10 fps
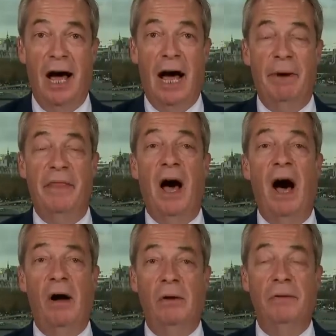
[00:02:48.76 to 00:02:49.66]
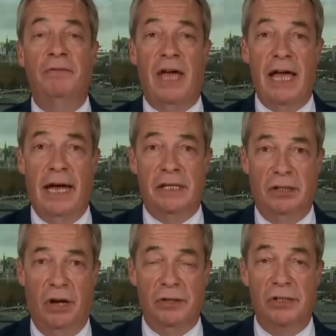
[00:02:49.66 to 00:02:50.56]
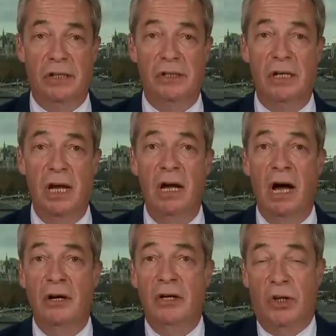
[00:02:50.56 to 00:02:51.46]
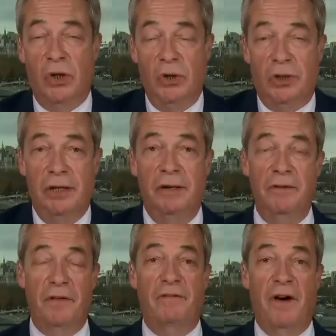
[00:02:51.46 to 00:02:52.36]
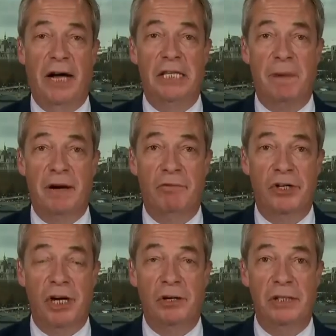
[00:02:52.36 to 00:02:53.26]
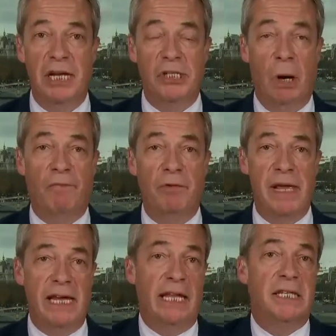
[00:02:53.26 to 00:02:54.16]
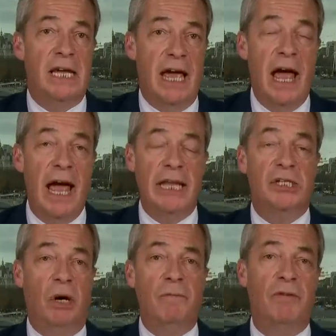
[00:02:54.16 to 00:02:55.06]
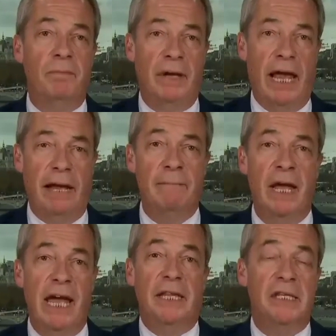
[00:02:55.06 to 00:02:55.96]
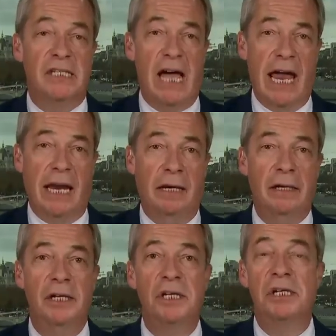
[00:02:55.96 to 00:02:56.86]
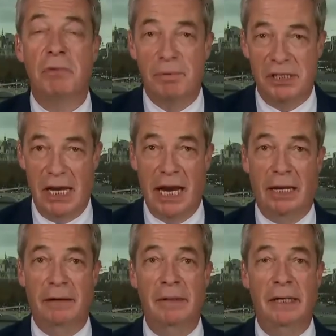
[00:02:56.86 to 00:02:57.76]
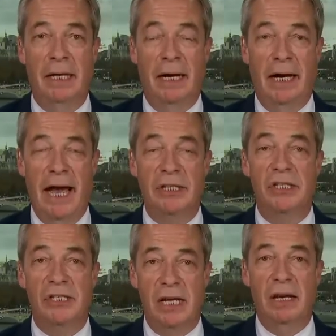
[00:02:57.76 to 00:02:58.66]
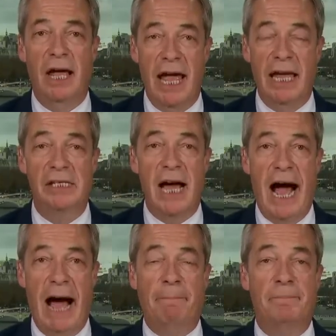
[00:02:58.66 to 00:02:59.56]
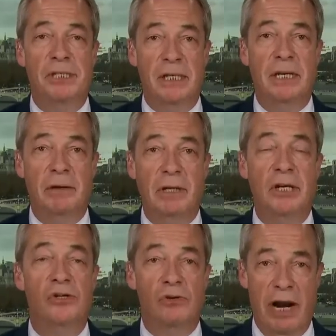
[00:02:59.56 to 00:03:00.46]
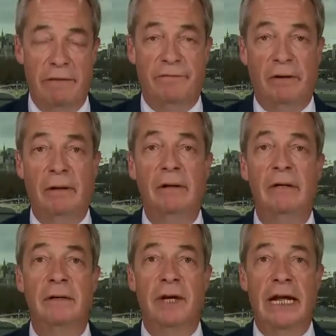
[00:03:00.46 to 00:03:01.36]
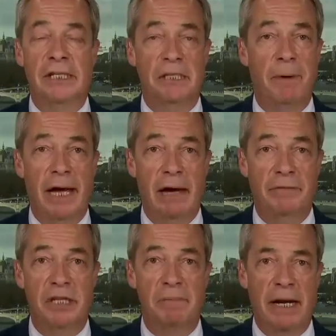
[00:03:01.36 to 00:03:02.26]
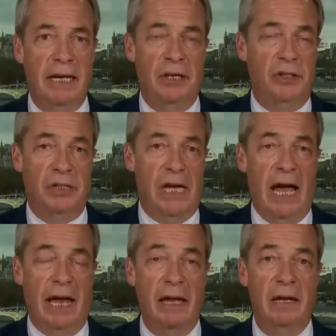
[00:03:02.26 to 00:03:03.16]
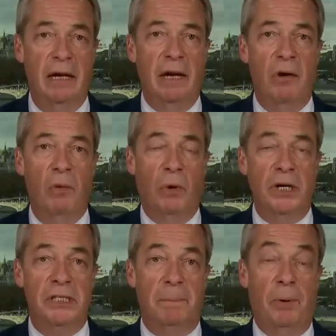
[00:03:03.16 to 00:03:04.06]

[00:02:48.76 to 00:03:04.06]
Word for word: I mean, the whole thing is a nonsense. Good that the fine's been reduced. It's gone from being it's it's gone from being insane to obscene. Uh, it still is absolutely dreadful that he has to pay over this money. And as you say, you know, what is the